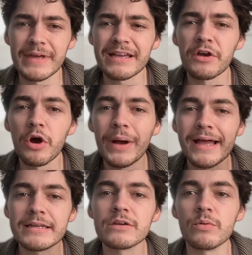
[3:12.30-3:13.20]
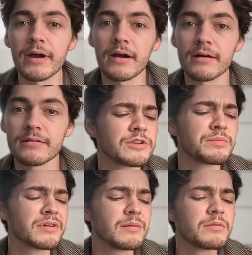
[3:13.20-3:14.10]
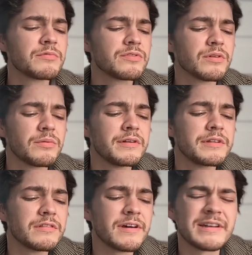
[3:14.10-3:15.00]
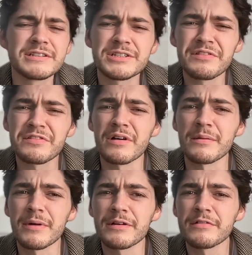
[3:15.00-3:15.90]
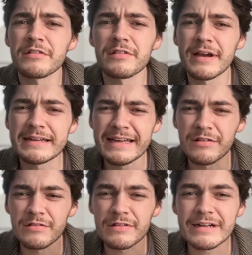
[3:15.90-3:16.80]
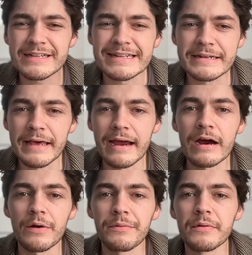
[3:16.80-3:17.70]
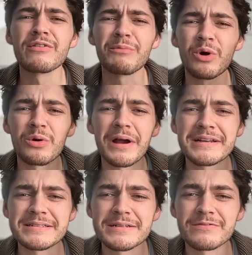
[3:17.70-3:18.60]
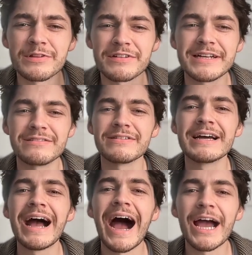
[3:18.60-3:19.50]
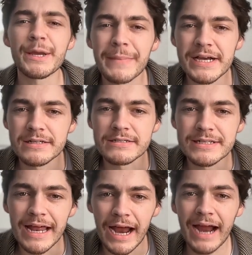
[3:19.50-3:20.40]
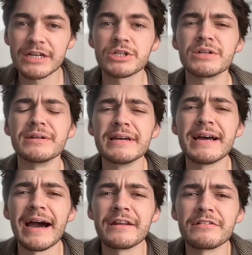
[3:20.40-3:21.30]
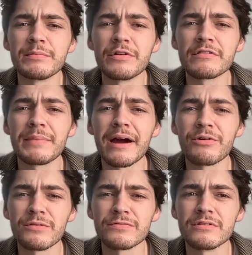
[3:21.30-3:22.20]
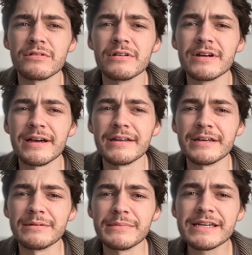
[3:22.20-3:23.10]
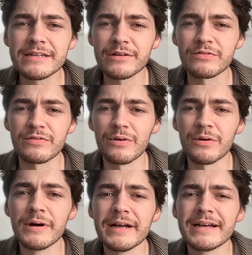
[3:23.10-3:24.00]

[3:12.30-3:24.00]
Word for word: It can go anywhere. The problem for Arendt is that, as she saw it, modern society has sunken down from her idea of this kind of high minded action at its most powerful and, and meaningful,